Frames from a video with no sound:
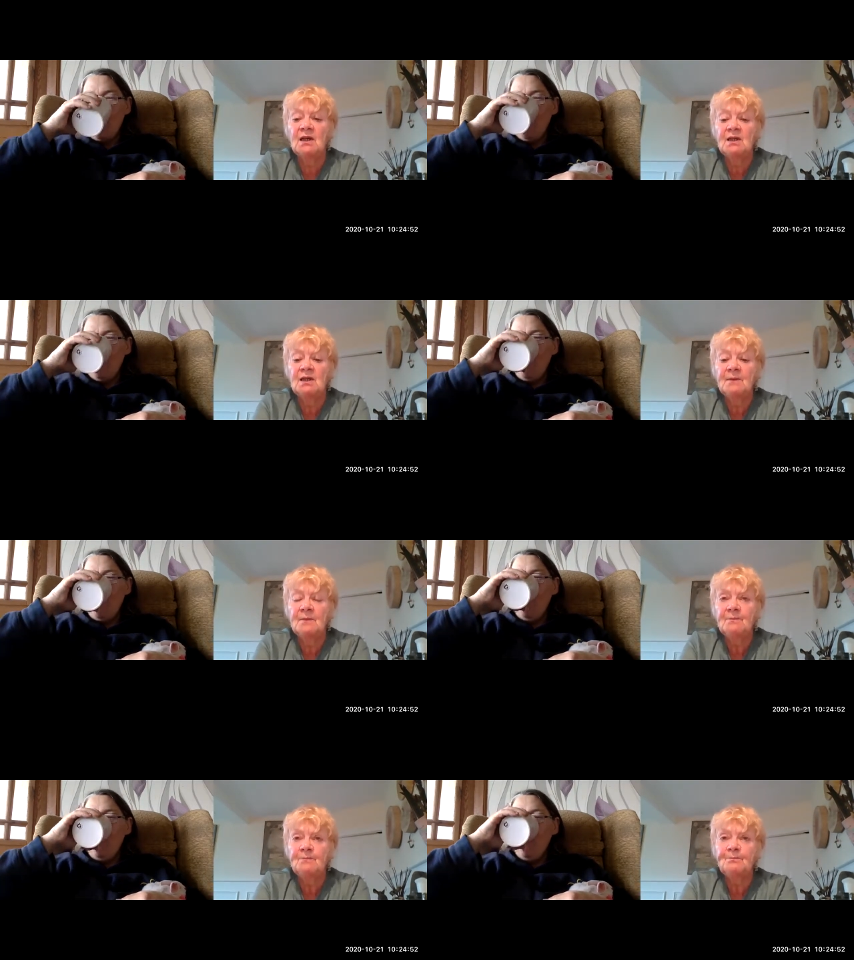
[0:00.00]

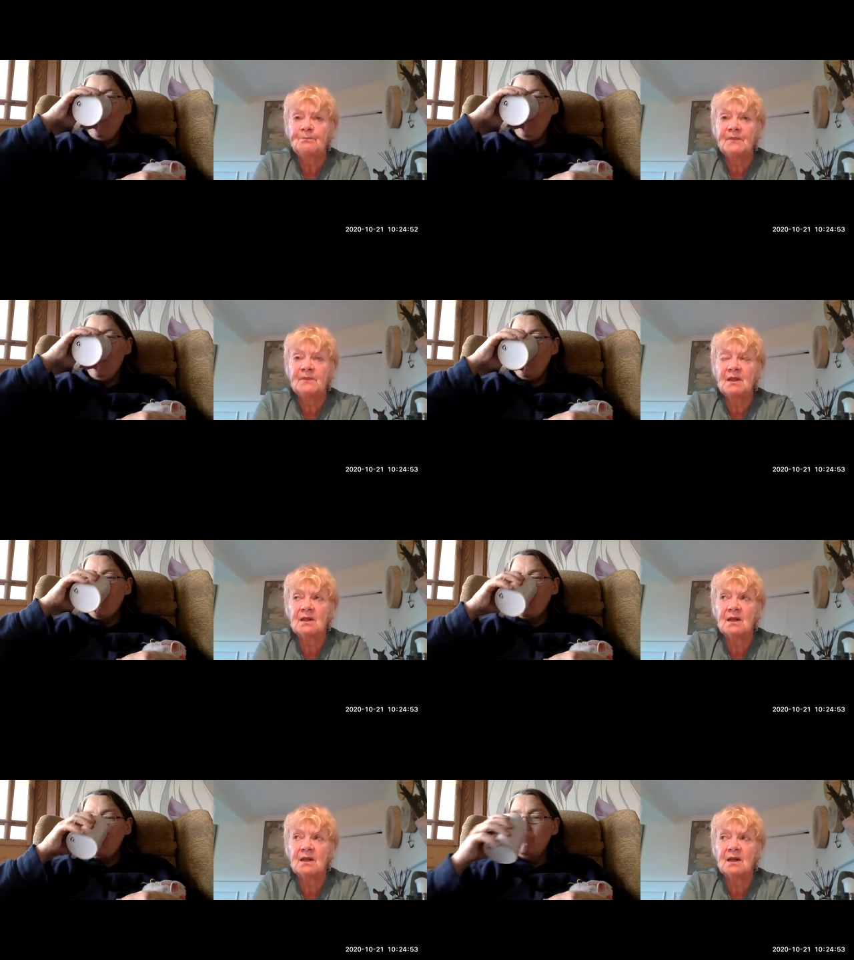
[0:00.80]
Speaker 1: Um,
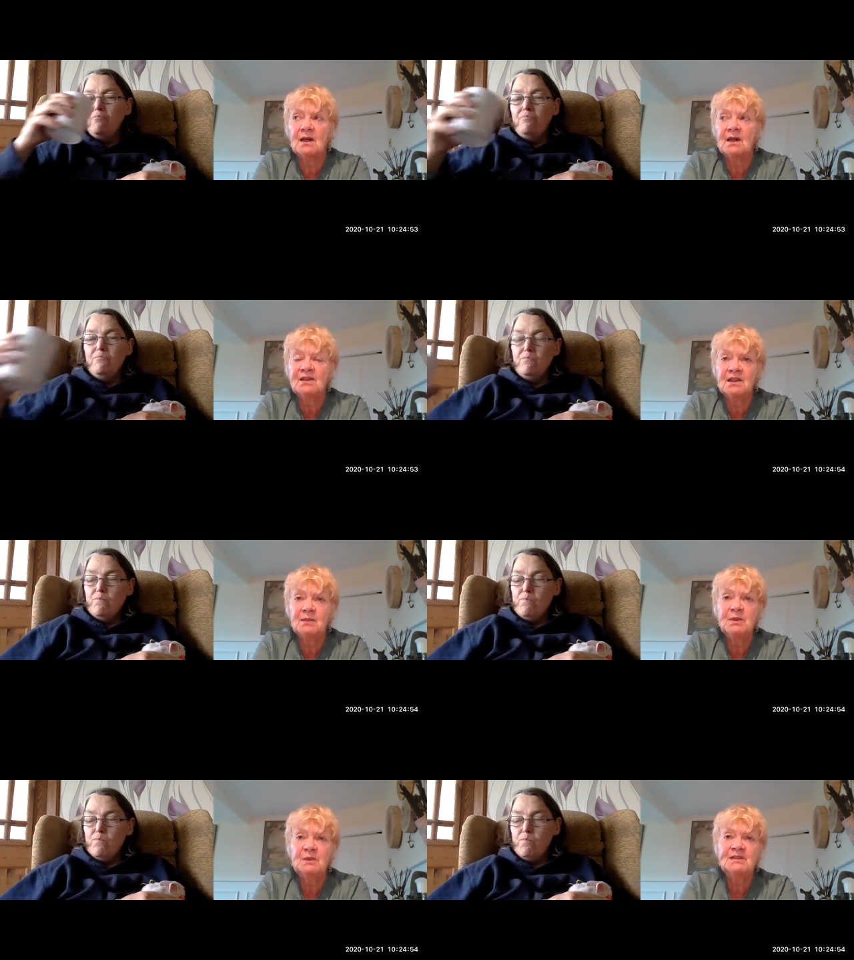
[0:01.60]
I
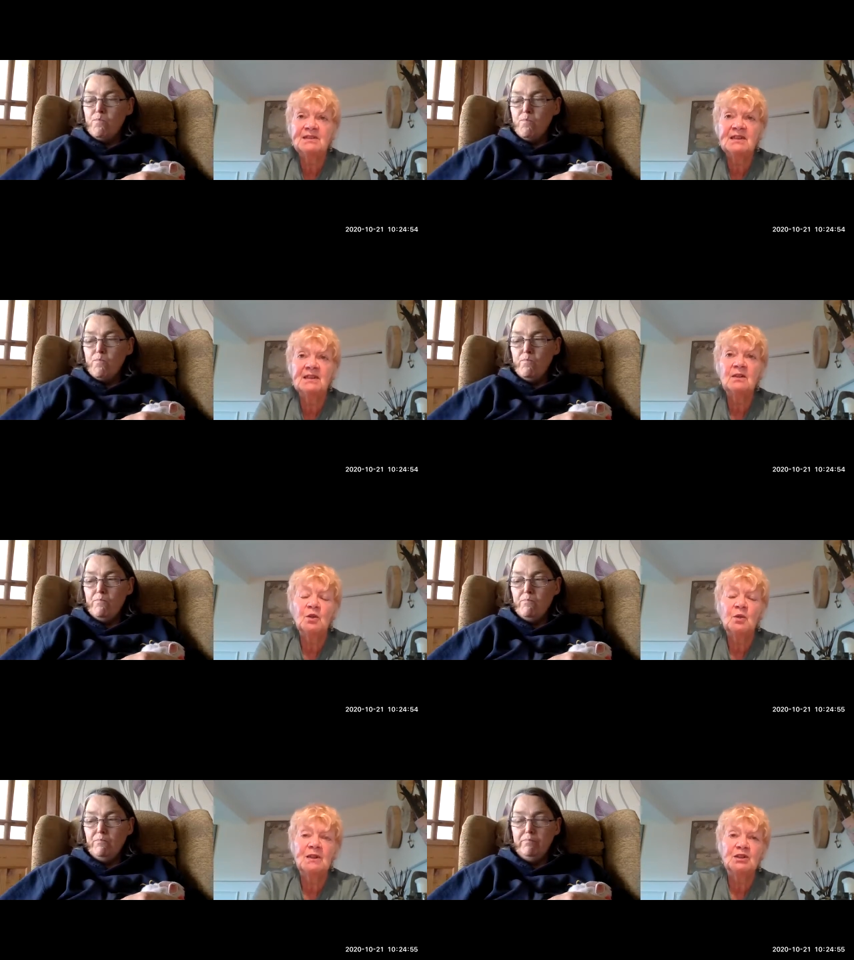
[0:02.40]
think people still
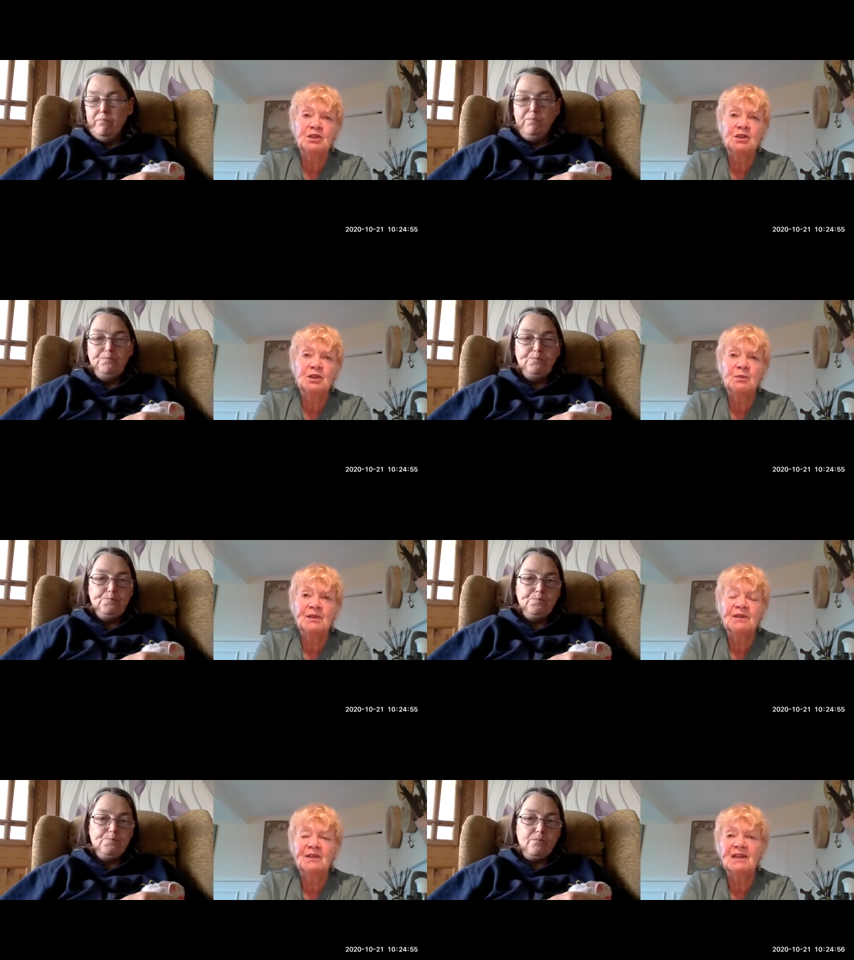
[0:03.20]
aren't quite sure
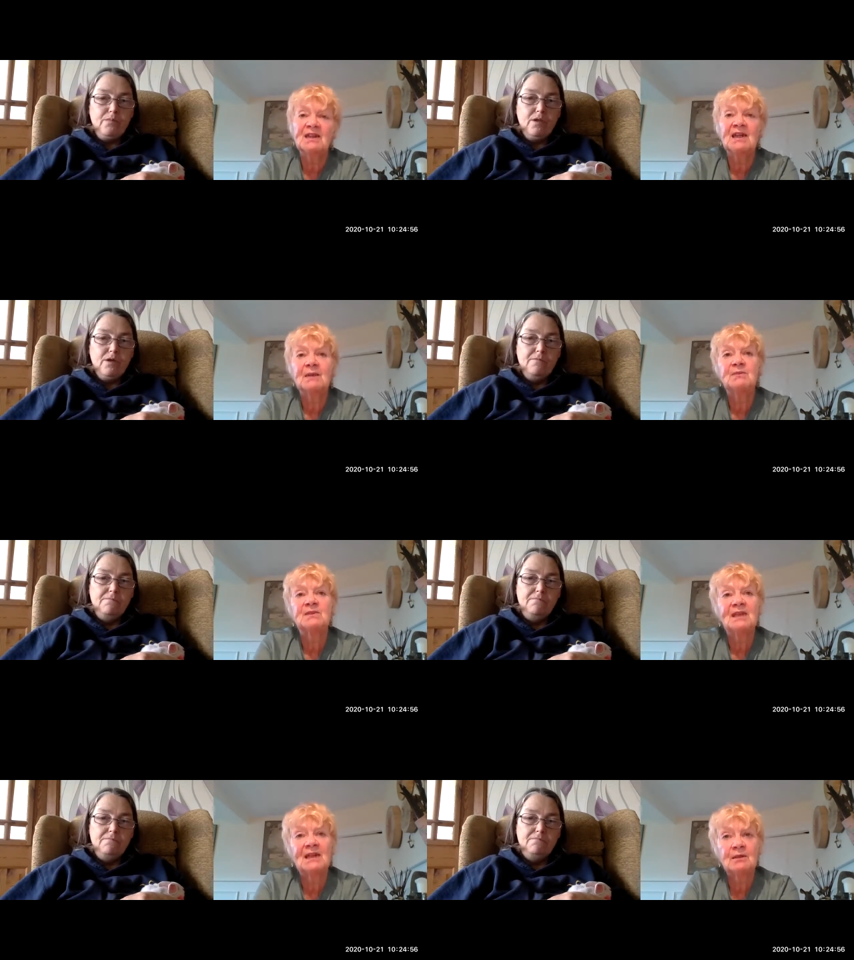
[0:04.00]
whether they came
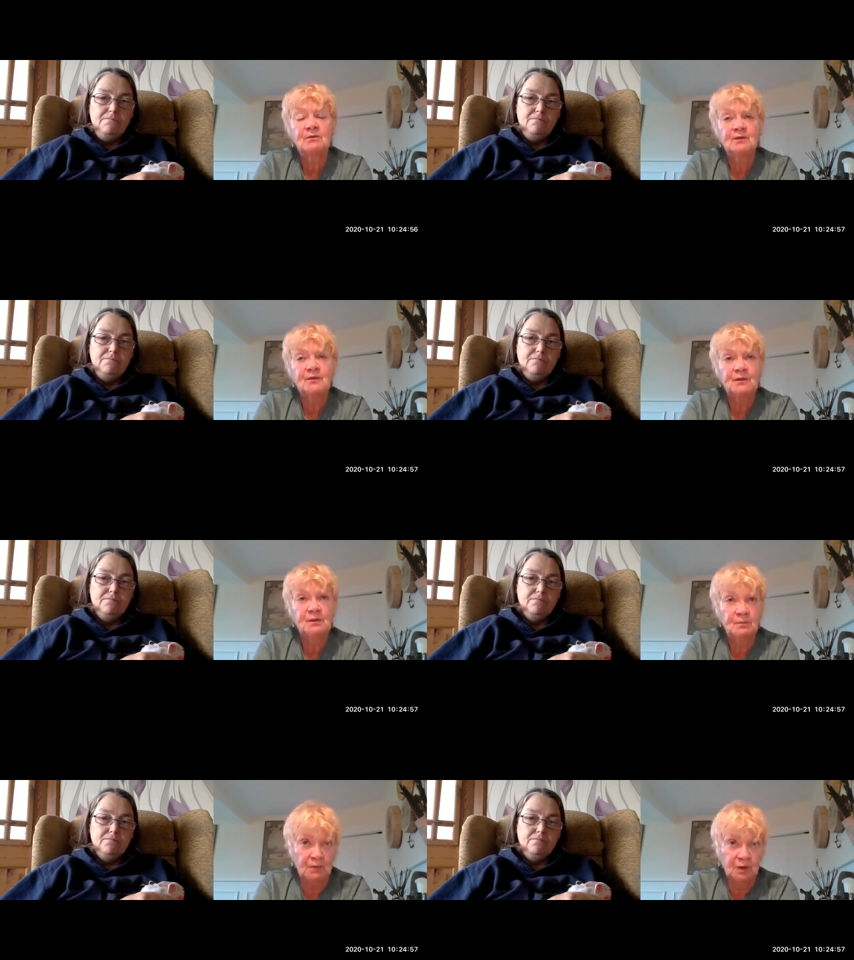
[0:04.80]
down
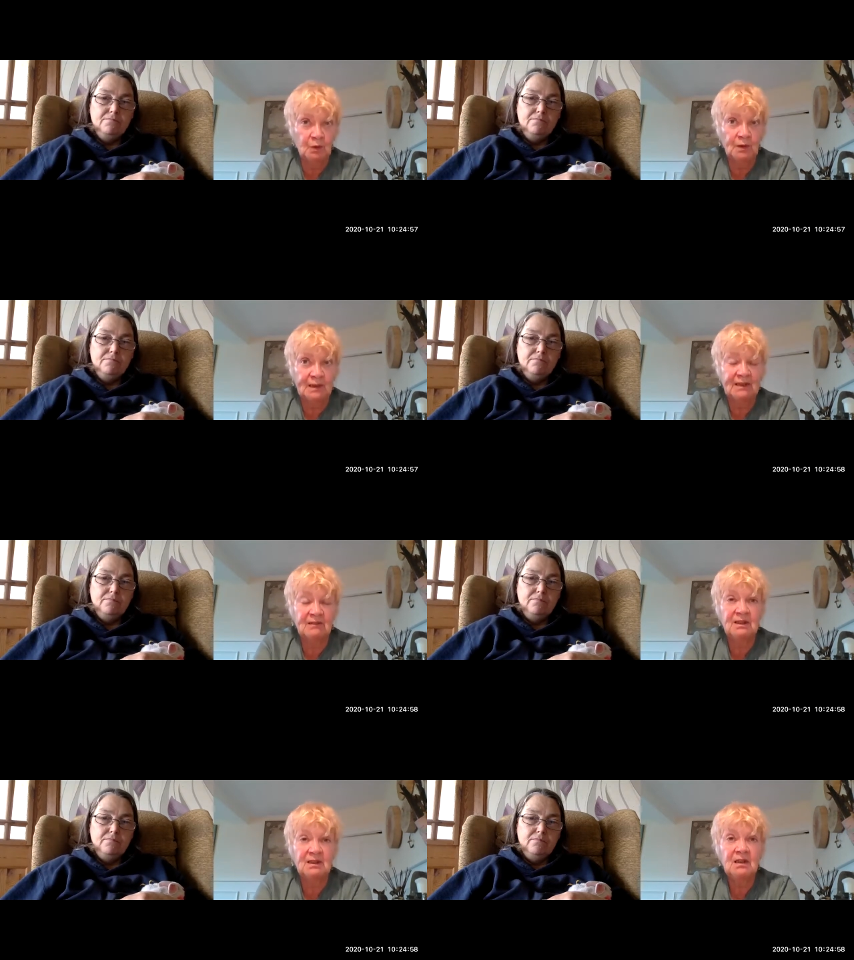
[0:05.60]
from your
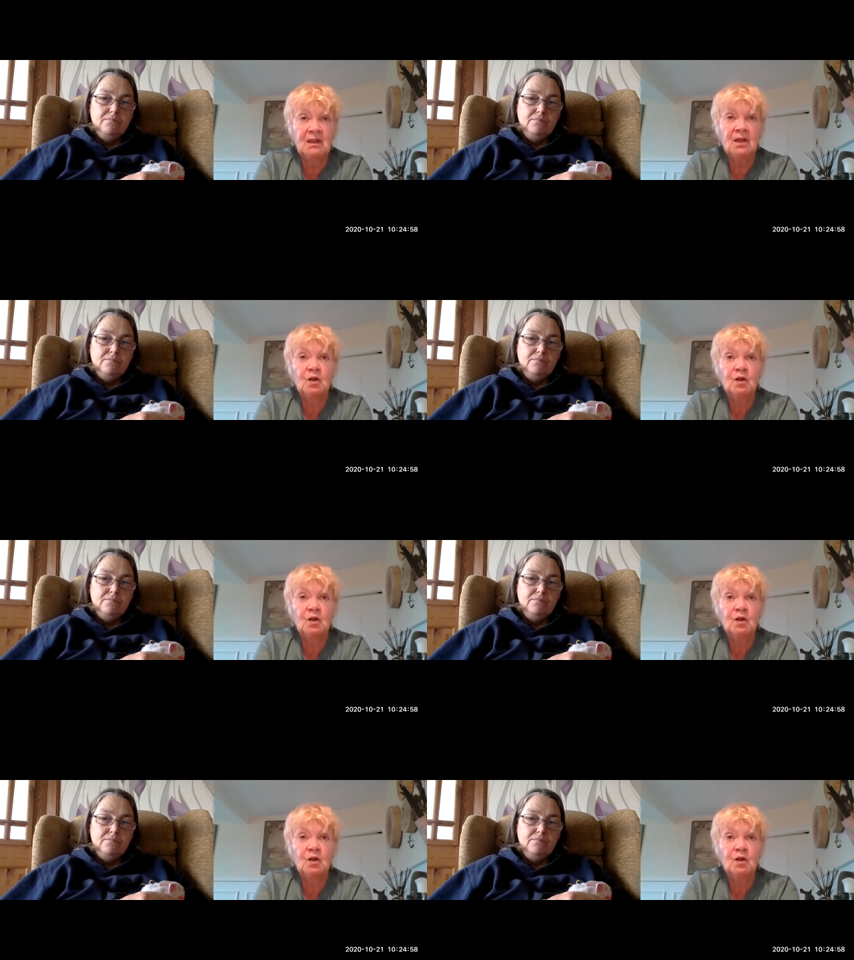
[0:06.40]
area